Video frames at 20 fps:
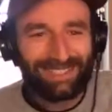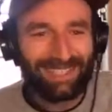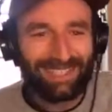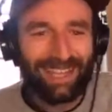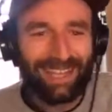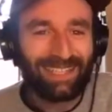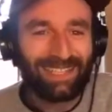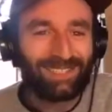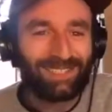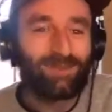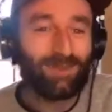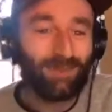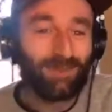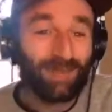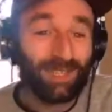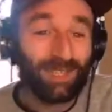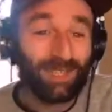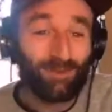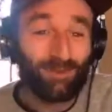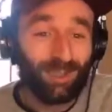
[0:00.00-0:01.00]
And that is sort of
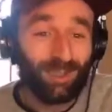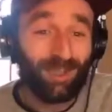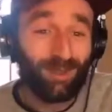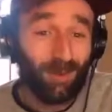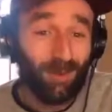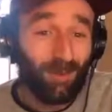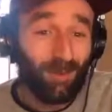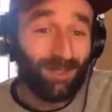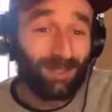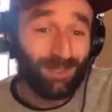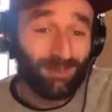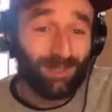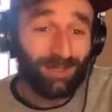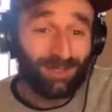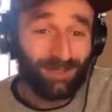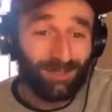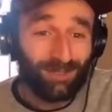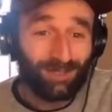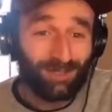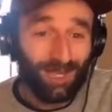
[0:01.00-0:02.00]
like almost a
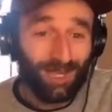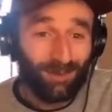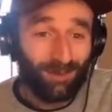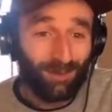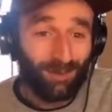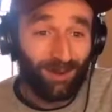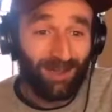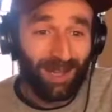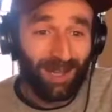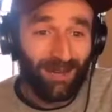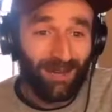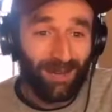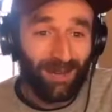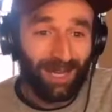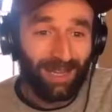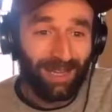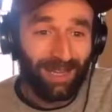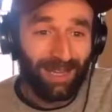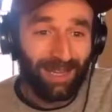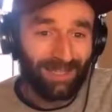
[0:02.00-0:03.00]
research type role. I buy
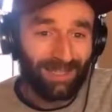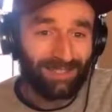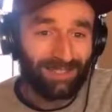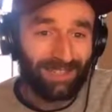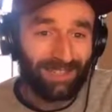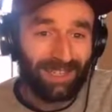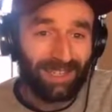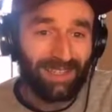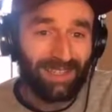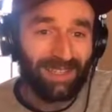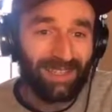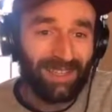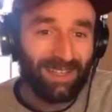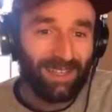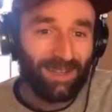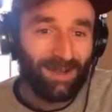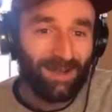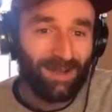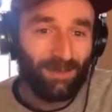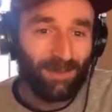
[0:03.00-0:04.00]
that thing you're saying,
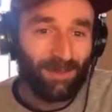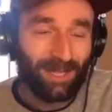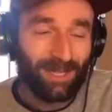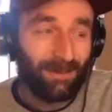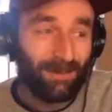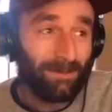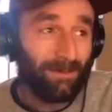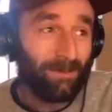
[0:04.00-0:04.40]
but